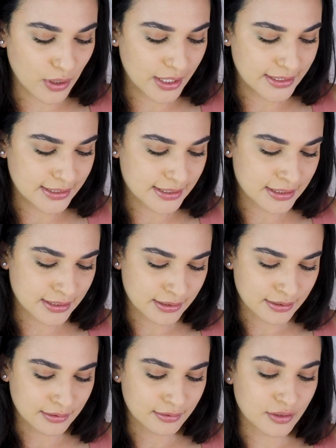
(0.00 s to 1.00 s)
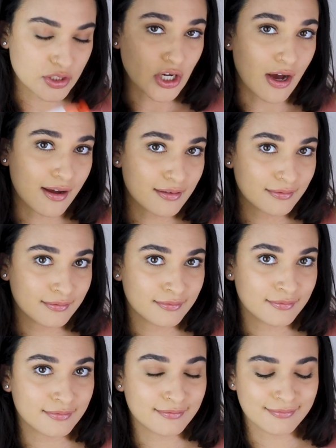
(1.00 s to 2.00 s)
was Dawn
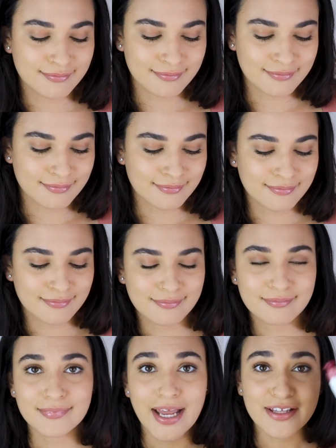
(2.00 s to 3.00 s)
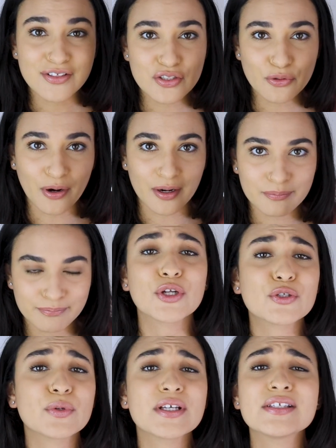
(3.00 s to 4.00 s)
and Storm,
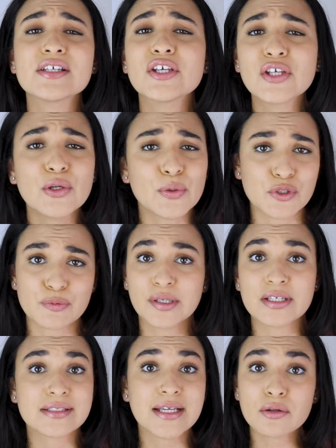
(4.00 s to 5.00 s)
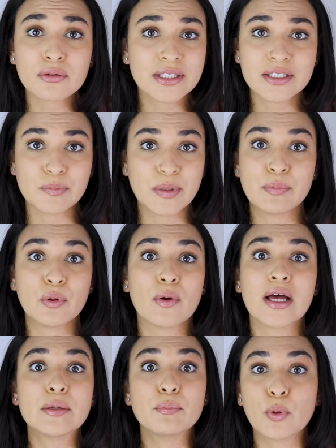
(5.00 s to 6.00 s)
which was huge because not only did people
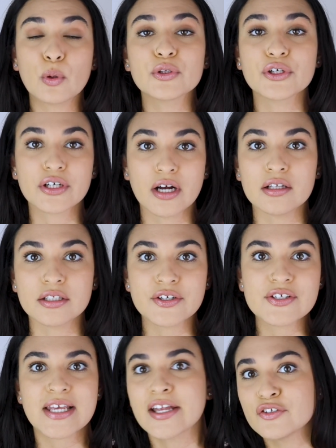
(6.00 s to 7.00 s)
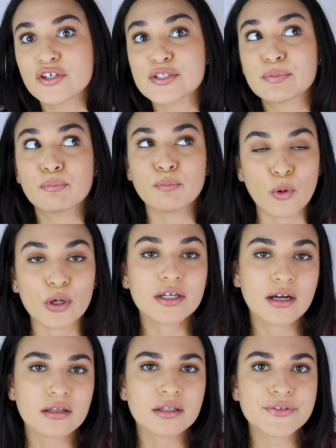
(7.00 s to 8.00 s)
want bolder colors and just more
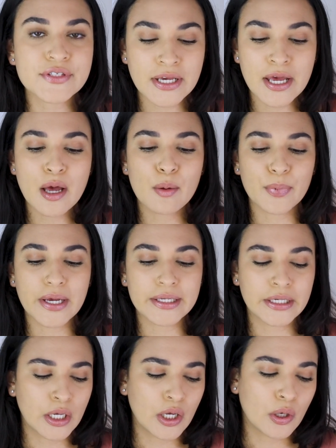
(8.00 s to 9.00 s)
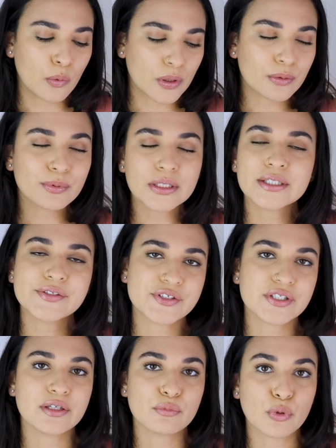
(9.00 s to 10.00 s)
colors, but we really
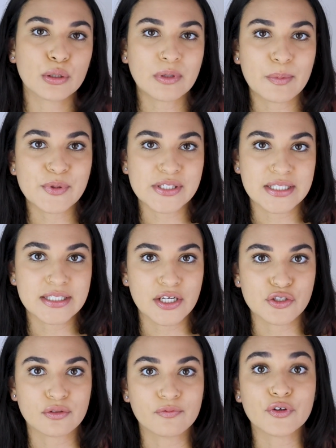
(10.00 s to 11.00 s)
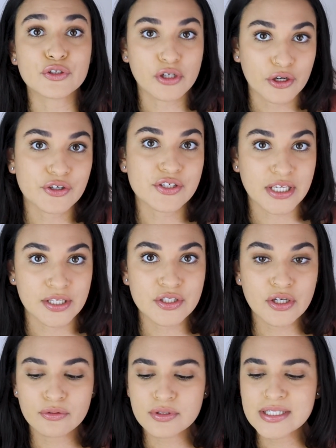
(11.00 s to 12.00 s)
just needed more representation for darker skin
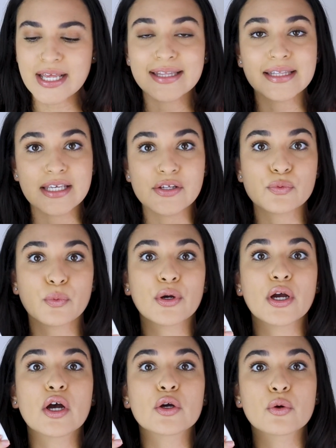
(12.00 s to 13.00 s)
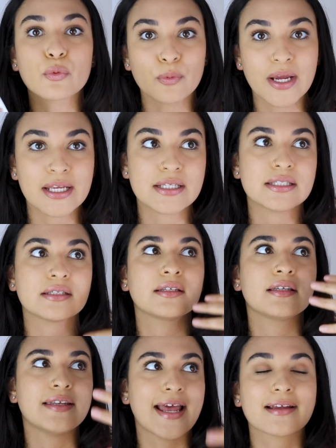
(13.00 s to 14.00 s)
tones, and these were a great
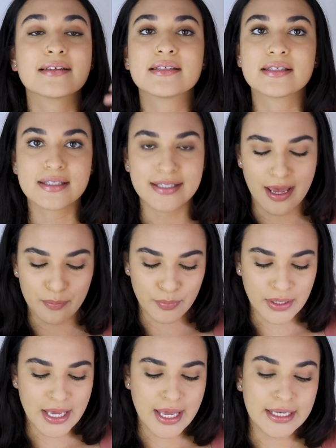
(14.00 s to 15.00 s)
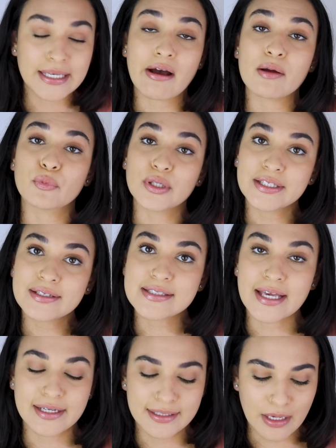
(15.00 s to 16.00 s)
next step. Now I'm really
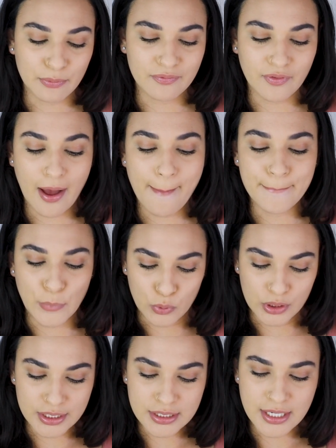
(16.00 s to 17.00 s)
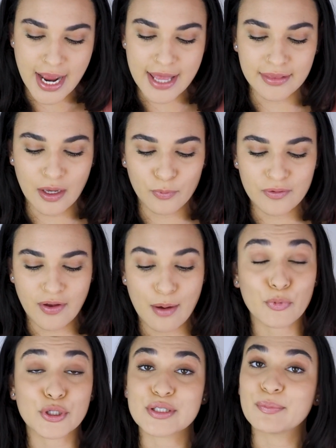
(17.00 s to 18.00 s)
excited that we've got more and that we've
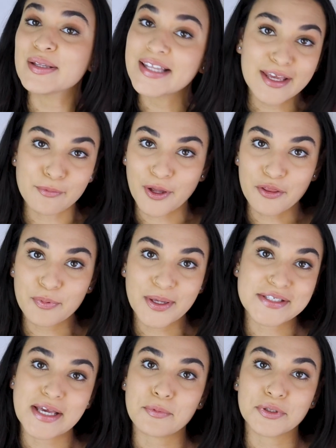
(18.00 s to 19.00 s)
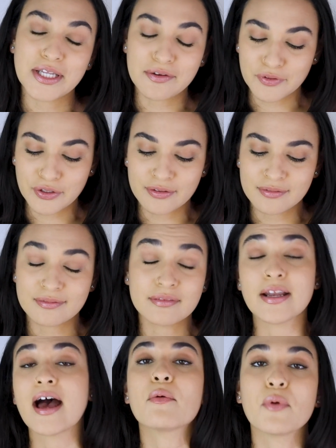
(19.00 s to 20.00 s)
got more to play with because I will never
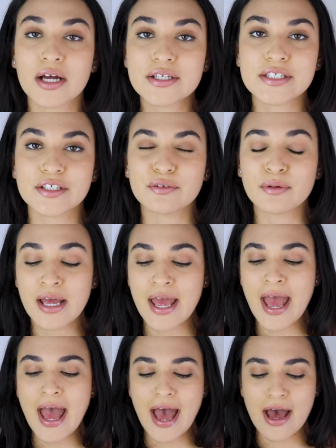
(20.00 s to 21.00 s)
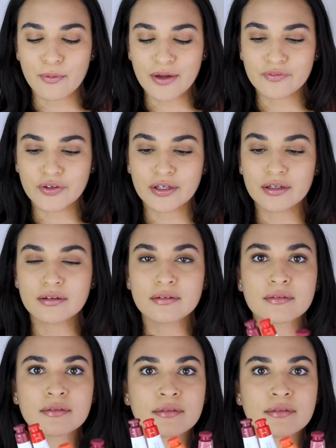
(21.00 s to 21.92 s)
not want to. However,